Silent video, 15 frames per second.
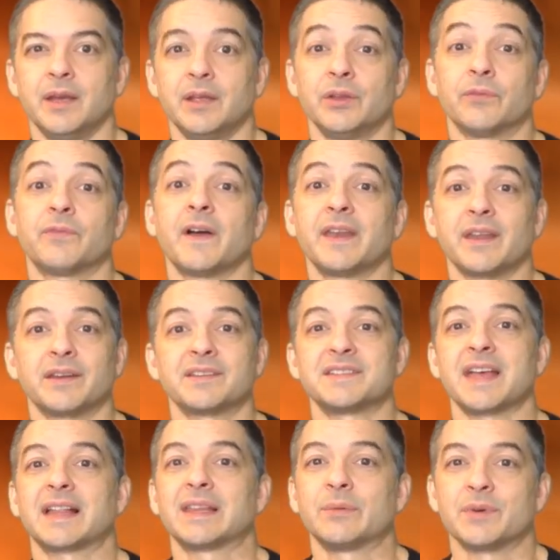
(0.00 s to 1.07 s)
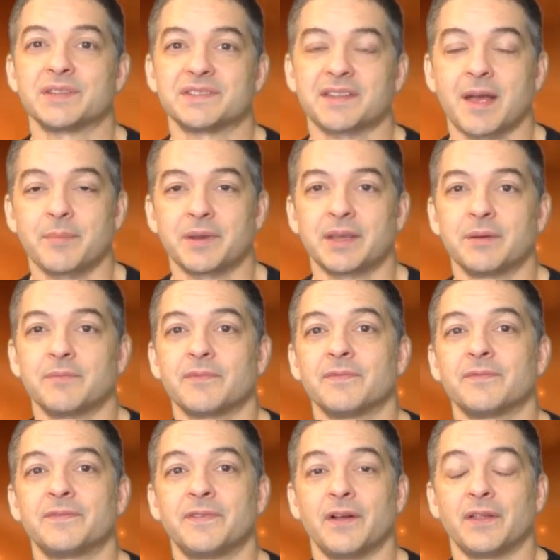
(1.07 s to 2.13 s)
You'll find out exactly what's stopping him
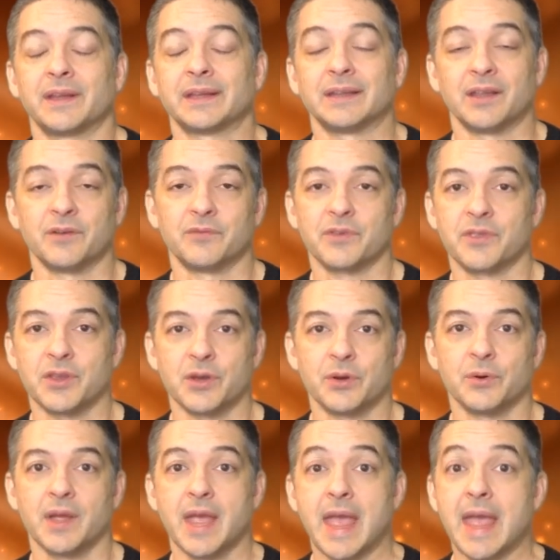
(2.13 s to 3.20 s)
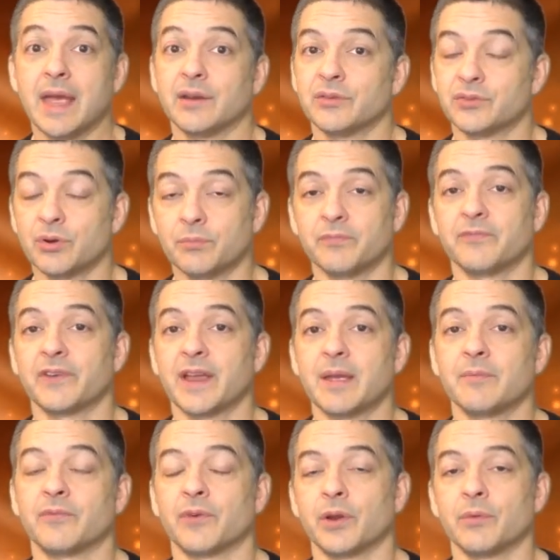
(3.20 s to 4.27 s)
from falling in love with you. And don't
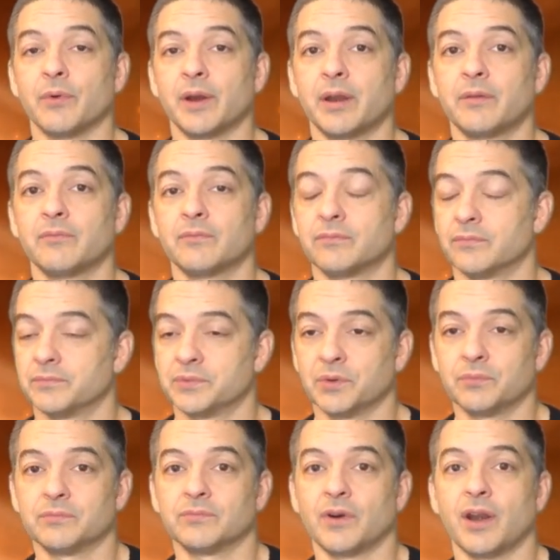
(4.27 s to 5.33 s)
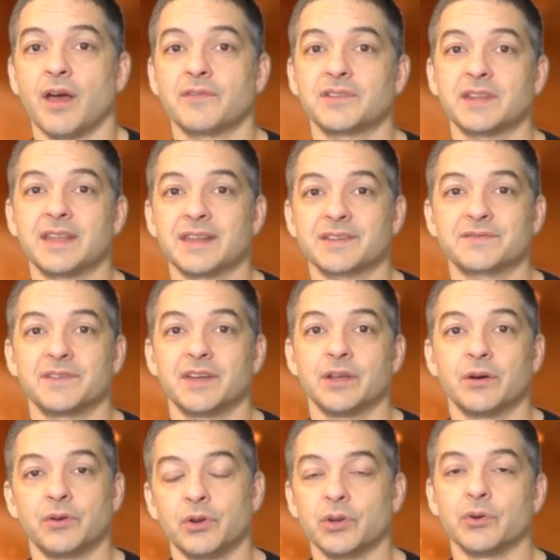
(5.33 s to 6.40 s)
forget, before you don't run off to the next
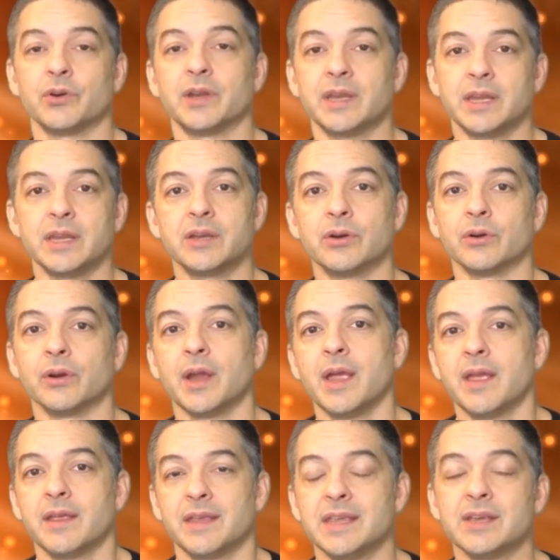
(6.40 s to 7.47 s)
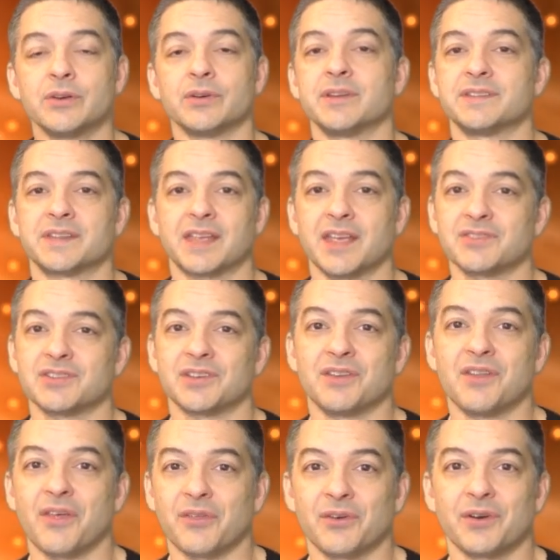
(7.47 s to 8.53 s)
video. I know you're eager to catch
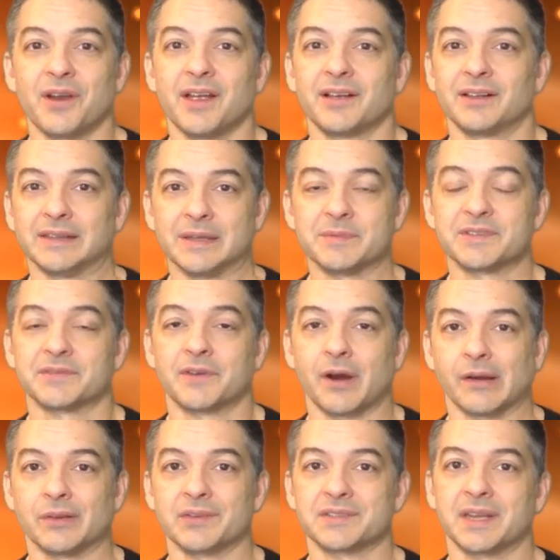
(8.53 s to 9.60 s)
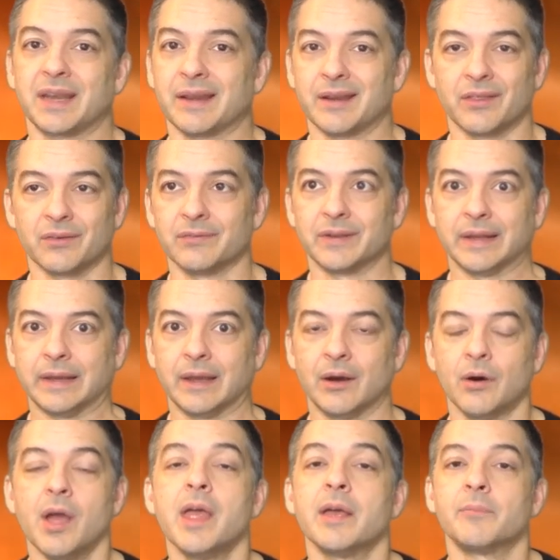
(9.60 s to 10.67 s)
another glimpse of Carlos in another
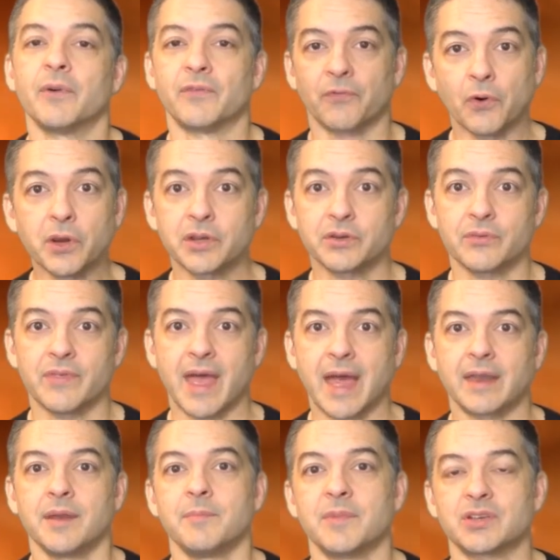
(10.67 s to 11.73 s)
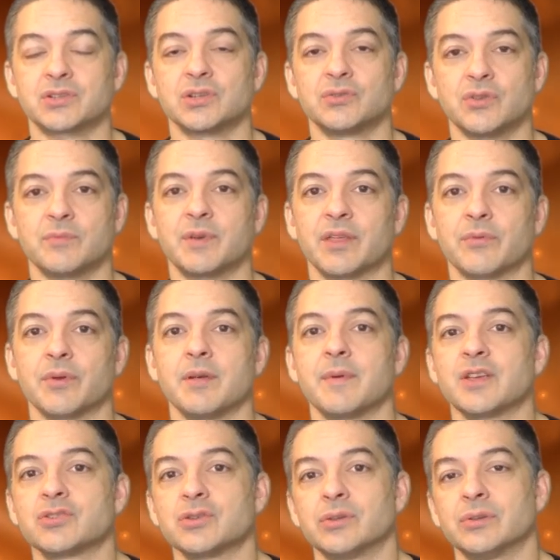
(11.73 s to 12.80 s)
video. Before you do that, make sure you do the big three.
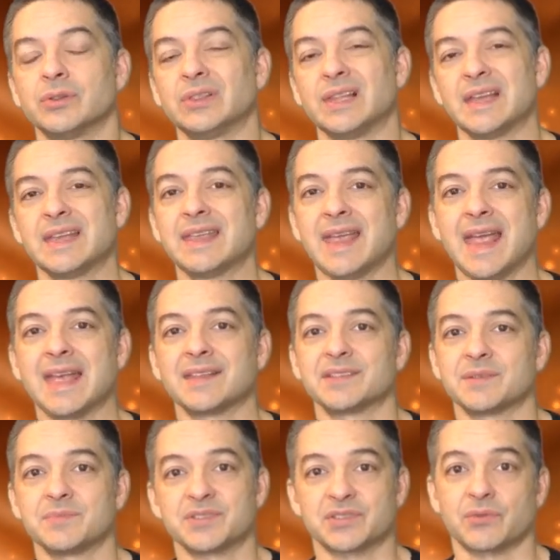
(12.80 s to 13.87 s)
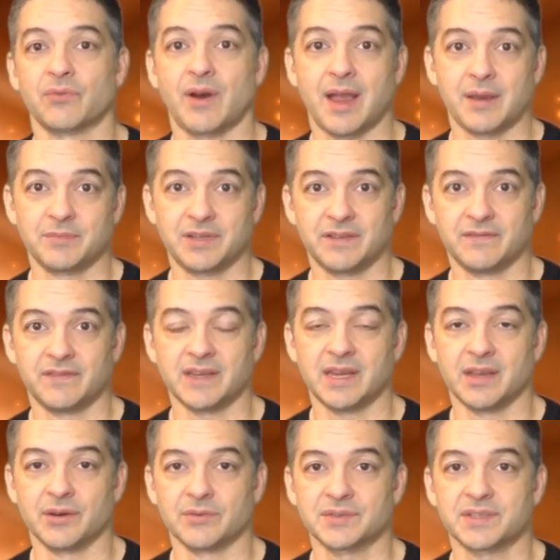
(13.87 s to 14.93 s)
Make sure you like and subscribe to the
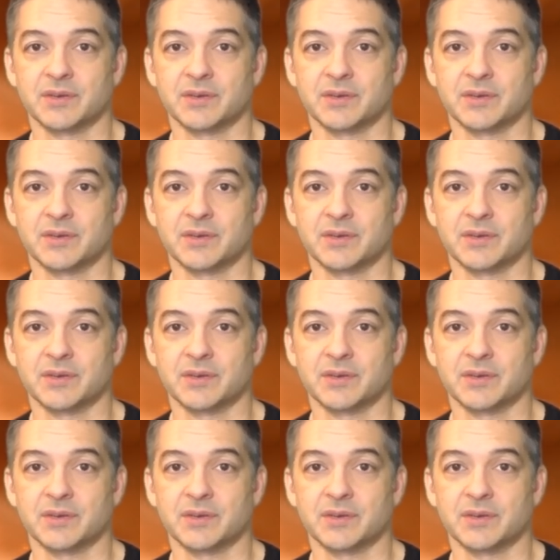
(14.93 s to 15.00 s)
videos.